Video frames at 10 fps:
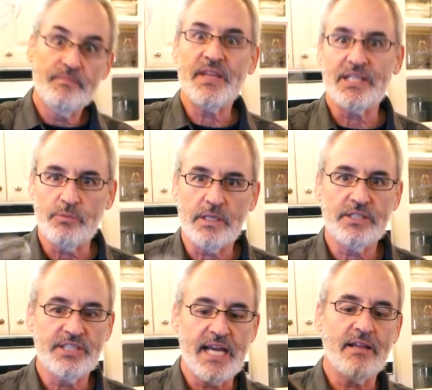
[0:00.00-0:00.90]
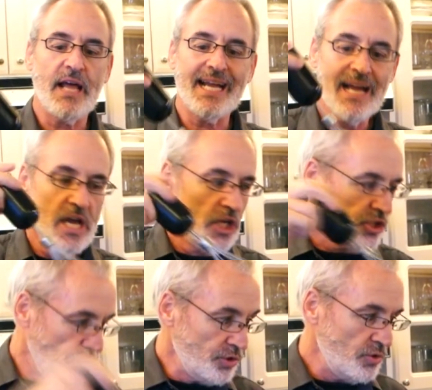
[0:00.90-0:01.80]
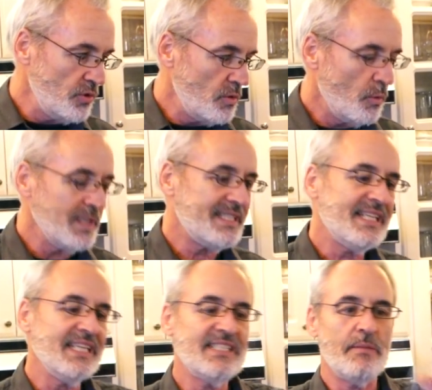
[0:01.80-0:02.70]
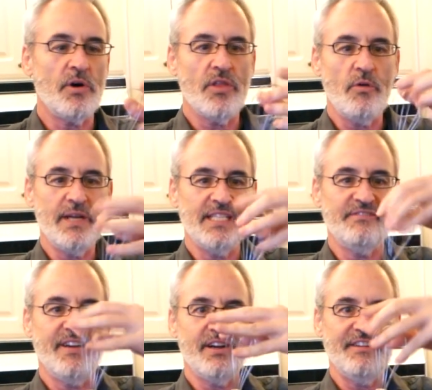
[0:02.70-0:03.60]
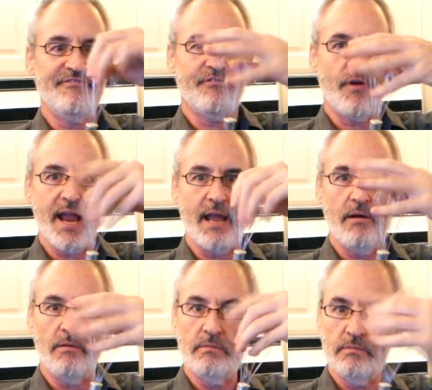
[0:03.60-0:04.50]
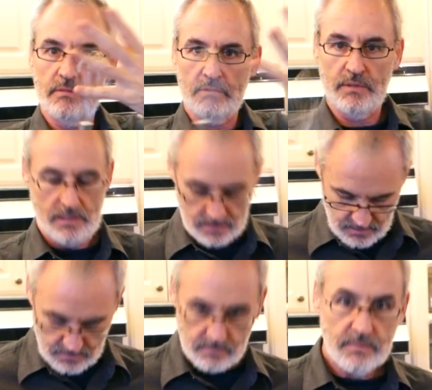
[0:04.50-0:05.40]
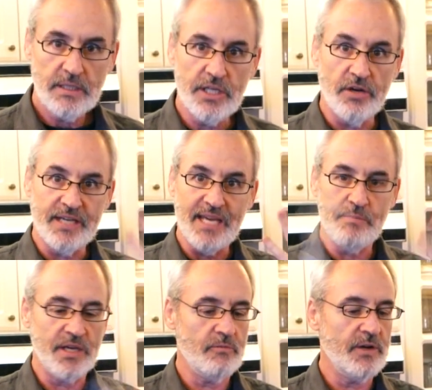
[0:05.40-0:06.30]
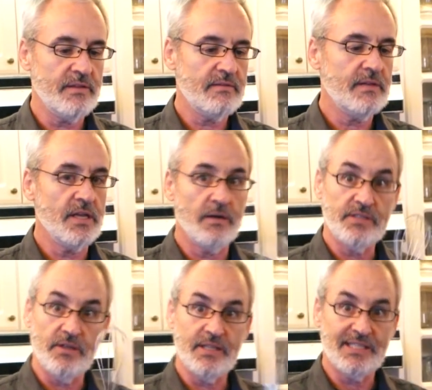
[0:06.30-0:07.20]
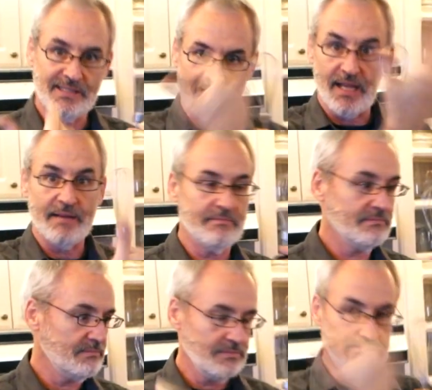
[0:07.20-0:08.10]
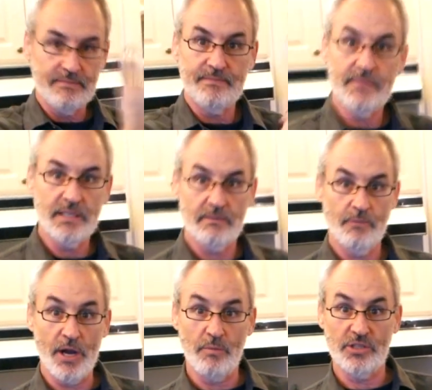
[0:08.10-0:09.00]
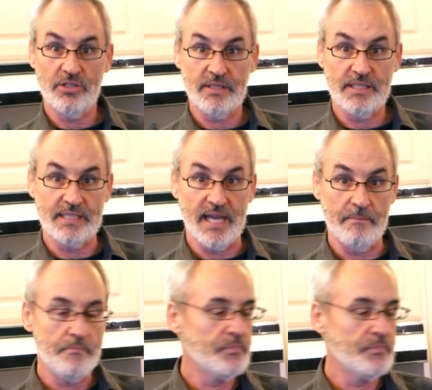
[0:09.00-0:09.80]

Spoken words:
that's what it'll sound like, to whisk things up. Although it is very frail, you know, keeping with, you know, so this is like, we almost look the same.